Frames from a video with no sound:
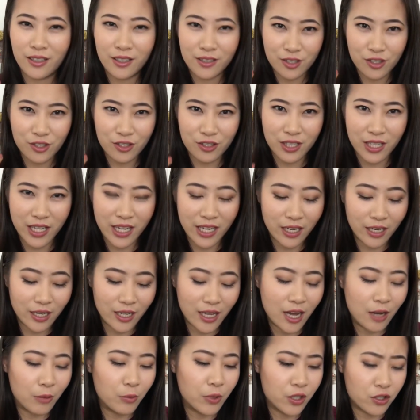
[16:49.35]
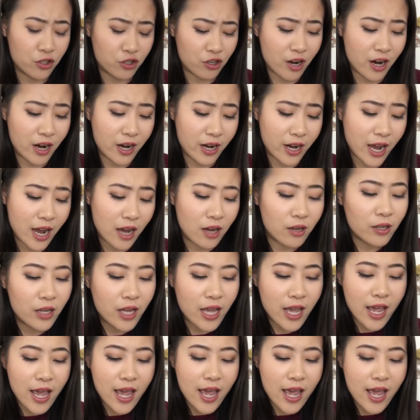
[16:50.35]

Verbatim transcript: let's just get it. I want to try it out.